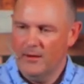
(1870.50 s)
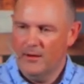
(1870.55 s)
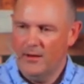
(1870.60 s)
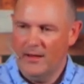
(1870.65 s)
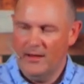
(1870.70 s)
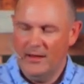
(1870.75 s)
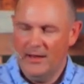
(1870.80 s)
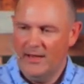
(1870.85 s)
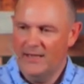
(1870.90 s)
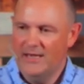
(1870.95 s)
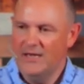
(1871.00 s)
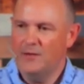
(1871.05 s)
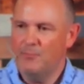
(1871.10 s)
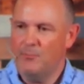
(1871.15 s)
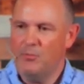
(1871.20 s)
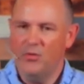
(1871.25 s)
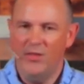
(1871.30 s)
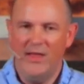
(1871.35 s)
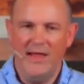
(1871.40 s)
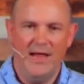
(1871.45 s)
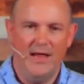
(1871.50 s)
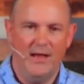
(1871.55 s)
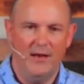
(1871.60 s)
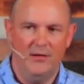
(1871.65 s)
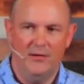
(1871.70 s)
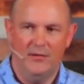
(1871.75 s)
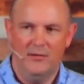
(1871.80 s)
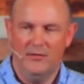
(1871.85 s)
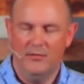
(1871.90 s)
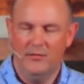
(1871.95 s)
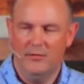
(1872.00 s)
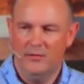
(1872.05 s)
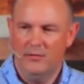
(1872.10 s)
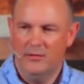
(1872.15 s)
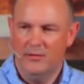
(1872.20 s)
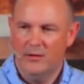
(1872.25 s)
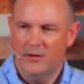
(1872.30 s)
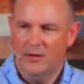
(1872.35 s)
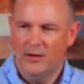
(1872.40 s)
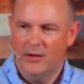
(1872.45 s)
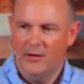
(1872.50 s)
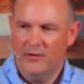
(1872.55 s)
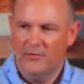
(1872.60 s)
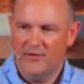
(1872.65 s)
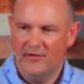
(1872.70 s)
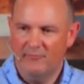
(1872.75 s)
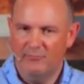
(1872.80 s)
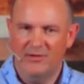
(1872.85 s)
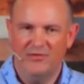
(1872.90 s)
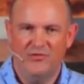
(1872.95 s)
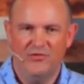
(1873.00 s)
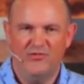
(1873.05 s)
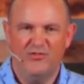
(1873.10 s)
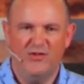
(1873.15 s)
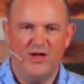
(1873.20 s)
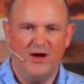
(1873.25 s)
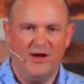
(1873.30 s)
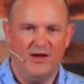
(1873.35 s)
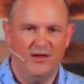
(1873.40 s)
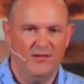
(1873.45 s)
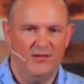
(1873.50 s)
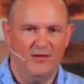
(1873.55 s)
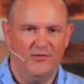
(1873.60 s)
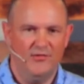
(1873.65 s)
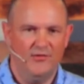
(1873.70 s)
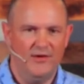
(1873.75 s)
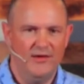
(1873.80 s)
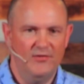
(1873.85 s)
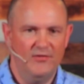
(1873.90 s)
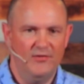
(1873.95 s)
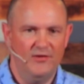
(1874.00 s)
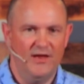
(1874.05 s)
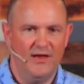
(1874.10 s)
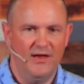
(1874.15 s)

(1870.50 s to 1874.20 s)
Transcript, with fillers: I, I need a plan because I've been stuck in this season.